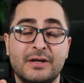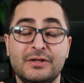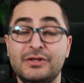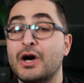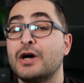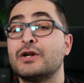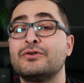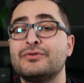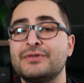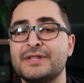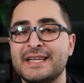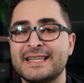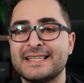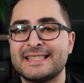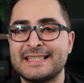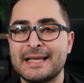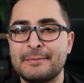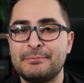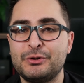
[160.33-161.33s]
Not only is
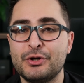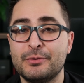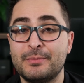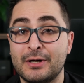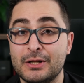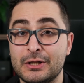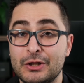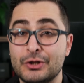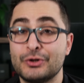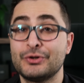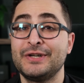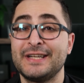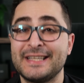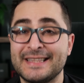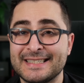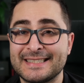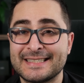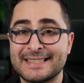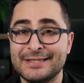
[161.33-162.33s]
step two about learning
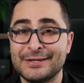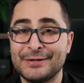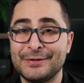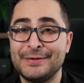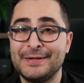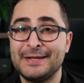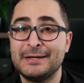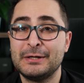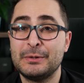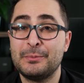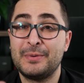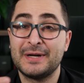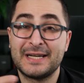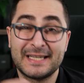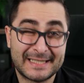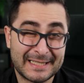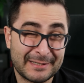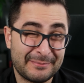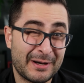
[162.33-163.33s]
the skill, but
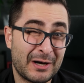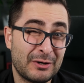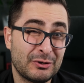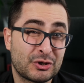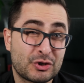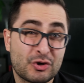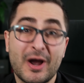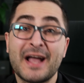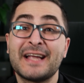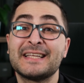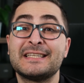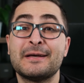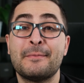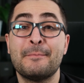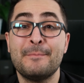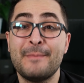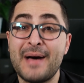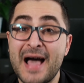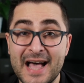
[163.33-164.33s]
it's about trying to
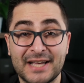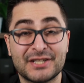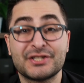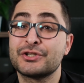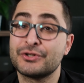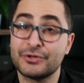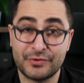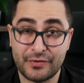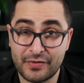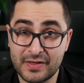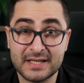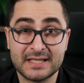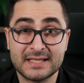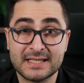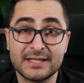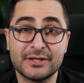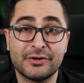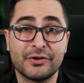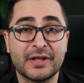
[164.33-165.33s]
master the
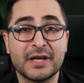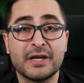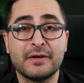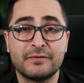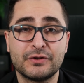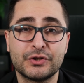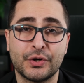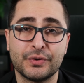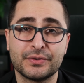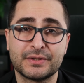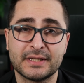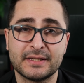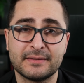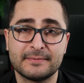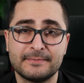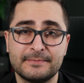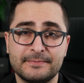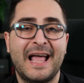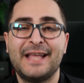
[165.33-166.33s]
skill that you've chosen.
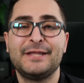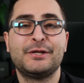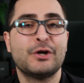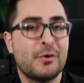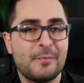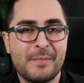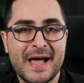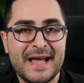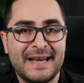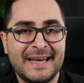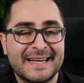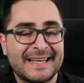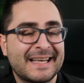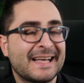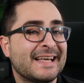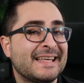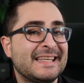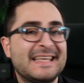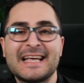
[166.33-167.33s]
And don't
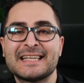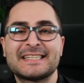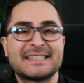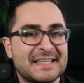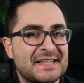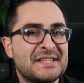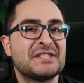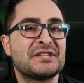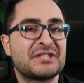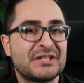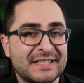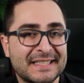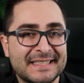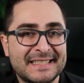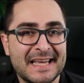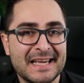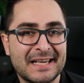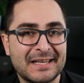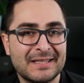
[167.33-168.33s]
panic, yes, this is gonna
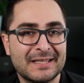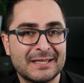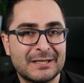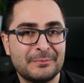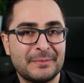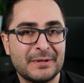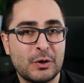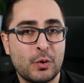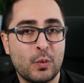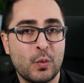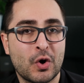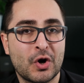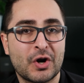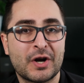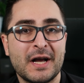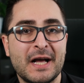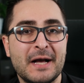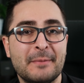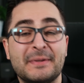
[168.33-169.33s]
take a little bit of
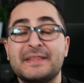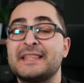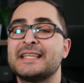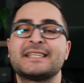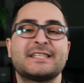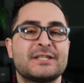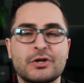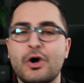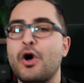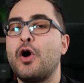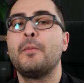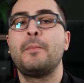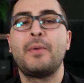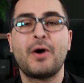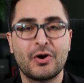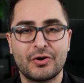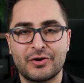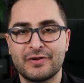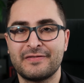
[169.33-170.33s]
work, but this is all
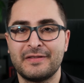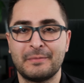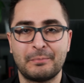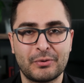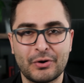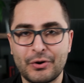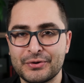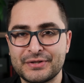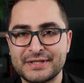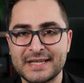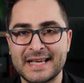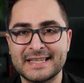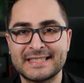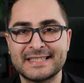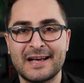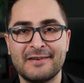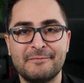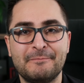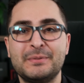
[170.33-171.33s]
part of the process
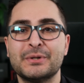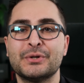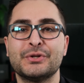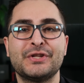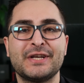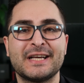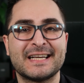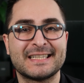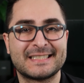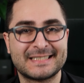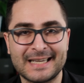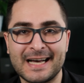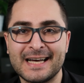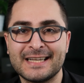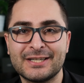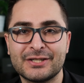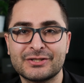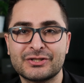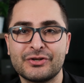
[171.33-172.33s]
of building a
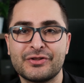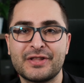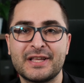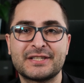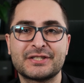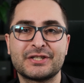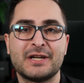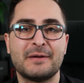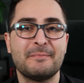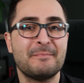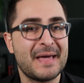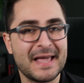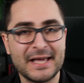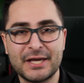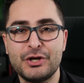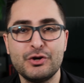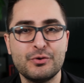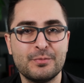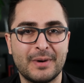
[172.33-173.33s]
side hustle that's gonna
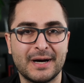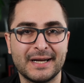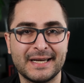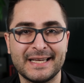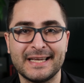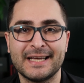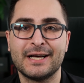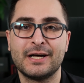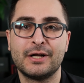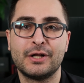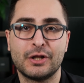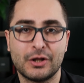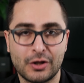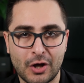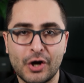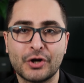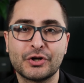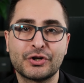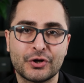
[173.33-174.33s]
make you money
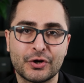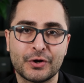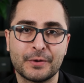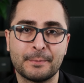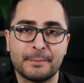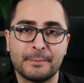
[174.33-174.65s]
long term.